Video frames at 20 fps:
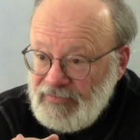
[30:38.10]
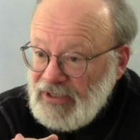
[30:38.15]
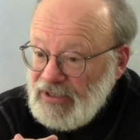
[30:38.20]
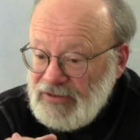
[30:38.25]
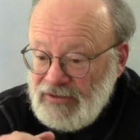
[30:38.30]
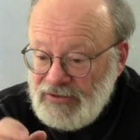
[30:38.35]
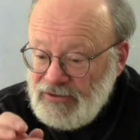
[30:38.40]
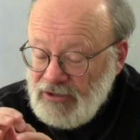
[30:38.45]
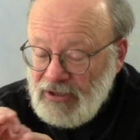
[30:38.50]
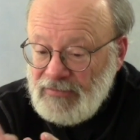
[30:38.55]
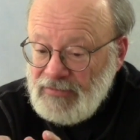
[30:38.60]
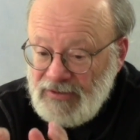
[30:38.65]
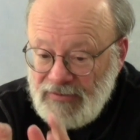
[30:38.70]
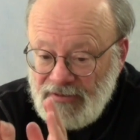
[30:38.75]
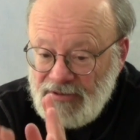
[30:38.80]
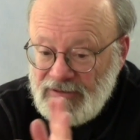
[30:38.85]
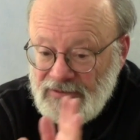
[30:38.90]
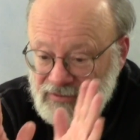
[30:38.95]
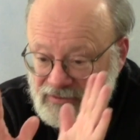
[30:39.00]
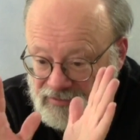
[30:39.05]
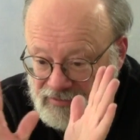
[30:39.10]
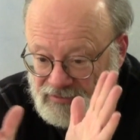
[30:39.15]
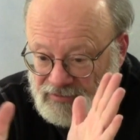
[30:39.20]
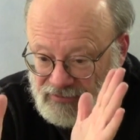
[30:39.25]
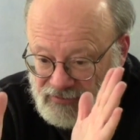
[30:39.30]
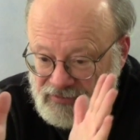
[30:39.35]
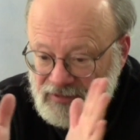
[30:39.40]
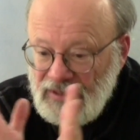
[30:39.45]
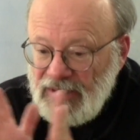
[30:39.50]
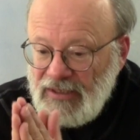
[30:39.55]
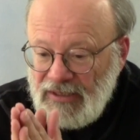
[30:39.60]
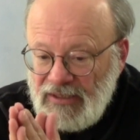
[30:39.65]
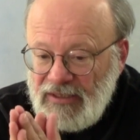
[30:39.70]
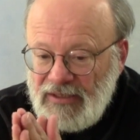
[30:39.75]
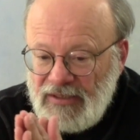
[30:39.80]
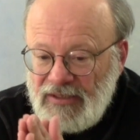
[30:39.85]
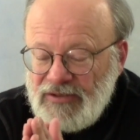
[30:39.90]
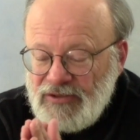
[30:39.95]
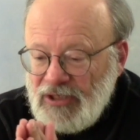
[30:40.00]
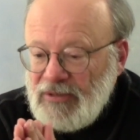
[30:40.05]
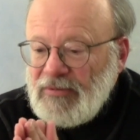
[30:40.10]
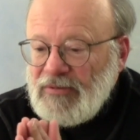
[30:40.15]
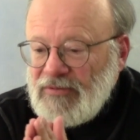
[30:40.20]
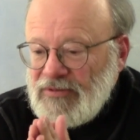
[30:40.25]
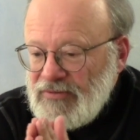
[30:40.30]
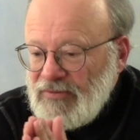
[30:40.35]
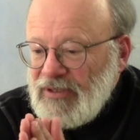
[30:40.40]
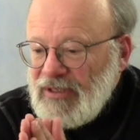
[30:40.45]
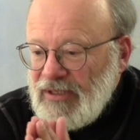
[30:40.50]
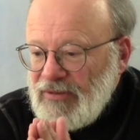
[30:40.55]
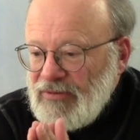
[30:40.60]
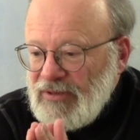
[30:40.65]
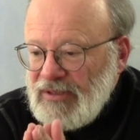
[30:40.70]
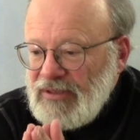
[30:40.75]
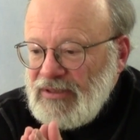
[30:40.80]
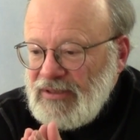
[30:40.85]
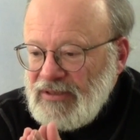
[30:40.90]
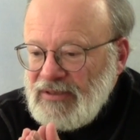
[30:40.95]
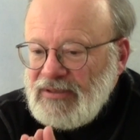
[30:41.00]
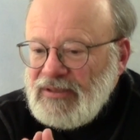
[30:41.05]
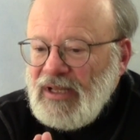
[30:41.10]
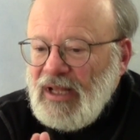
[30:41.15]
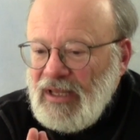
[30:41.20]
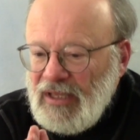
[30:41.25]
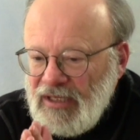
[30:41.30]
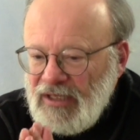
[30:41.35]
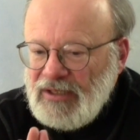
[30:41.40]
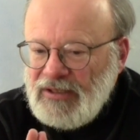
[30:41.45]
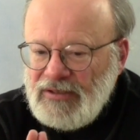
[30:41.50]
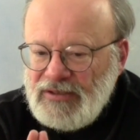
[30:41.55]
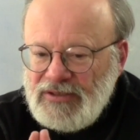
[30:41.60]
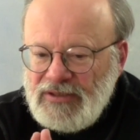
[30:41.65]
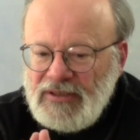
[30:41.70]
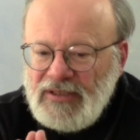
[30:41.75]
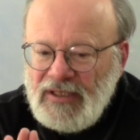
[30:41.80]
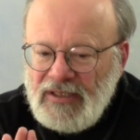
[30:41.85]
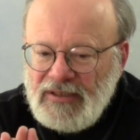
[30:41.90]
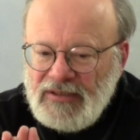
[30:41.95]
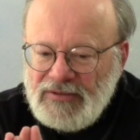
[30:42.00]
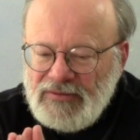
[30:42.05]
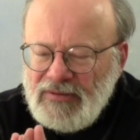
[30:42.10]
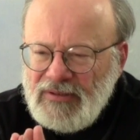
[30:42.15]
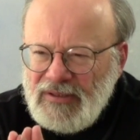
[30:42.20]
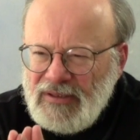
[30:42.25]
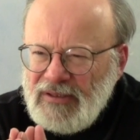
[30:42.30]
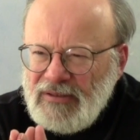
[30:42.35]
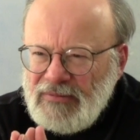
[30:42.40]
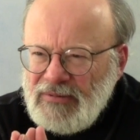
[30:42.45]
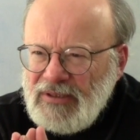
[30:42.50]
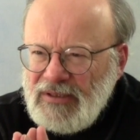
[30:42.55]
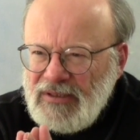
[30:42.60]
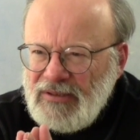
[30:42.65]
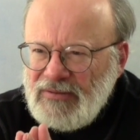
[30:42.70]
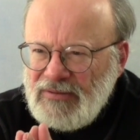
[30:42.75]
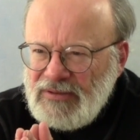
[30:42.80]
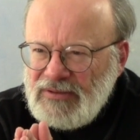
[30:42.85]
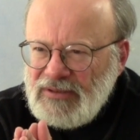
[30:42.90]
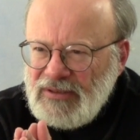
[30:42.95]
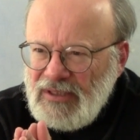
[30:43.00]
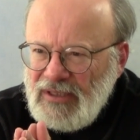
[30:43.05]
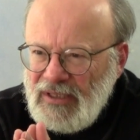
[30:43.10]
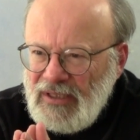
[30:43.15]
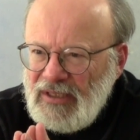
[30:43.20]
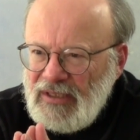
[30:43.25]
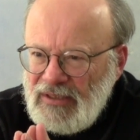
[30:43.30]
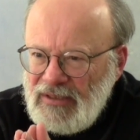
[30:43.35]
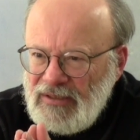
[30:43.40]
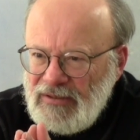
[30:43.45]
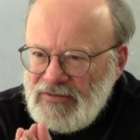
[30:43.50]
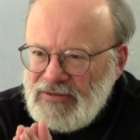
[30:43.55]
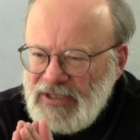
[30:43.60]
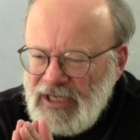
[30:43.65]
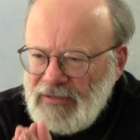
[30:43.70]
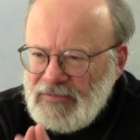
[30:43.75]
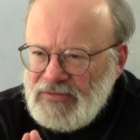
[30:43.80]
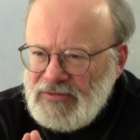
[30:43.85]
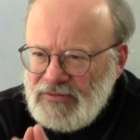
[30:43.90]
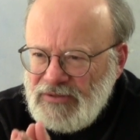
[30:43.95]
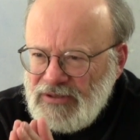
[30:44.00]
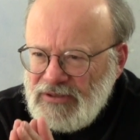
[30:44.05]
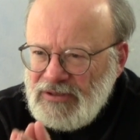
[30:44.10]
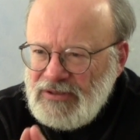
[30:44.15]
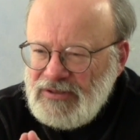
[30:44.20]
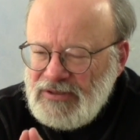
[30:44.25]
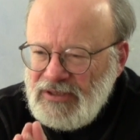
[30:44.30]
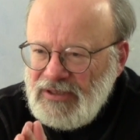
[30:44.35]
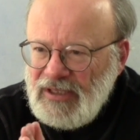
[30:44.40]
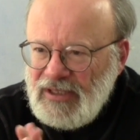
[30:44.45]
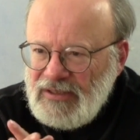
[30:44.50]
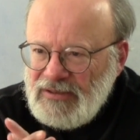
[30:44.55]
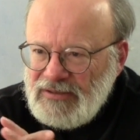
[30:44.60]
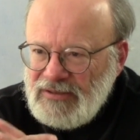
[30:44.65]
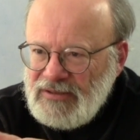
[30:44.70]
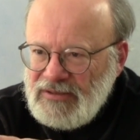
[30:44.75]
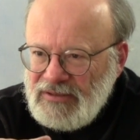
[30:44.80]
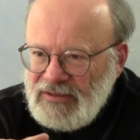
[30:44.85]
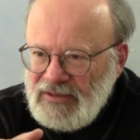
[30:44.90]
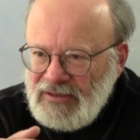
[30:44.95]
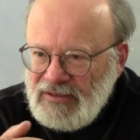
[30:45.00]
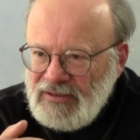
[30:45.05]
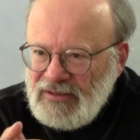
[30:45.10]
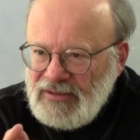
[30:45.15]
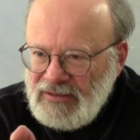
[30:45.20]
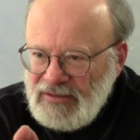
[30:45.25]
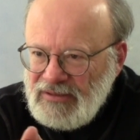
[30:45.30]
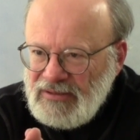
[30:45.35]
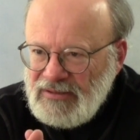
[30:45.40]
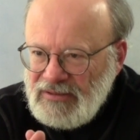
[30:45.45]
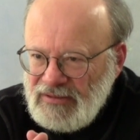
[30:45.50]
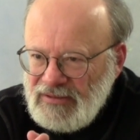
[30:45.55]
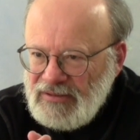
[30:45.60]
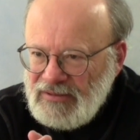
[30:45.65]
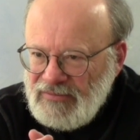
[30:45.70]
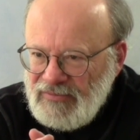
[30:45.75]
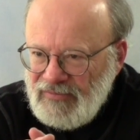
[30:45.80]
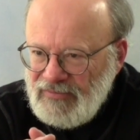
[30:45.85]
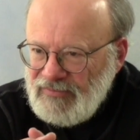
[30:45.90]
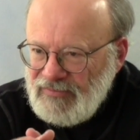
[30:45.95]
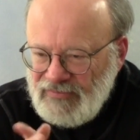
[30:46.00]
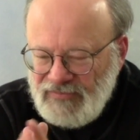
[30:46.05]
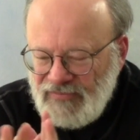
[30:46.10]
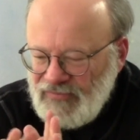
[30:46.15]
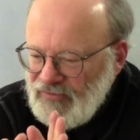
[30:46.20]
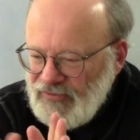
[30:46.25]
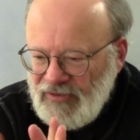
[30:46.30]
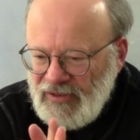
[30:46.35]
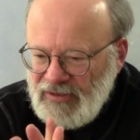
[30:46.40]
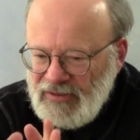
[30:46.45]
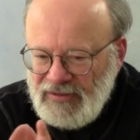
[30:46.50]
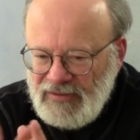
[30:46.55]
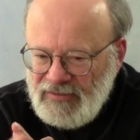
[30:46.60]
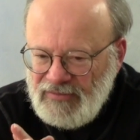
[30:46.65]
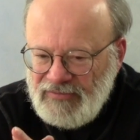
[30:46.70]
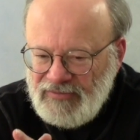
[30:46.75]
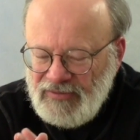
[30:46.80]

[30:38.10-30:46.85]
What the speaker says: But Sherman was one I really did clinical genetics with. He was an obstetrician geneticist and front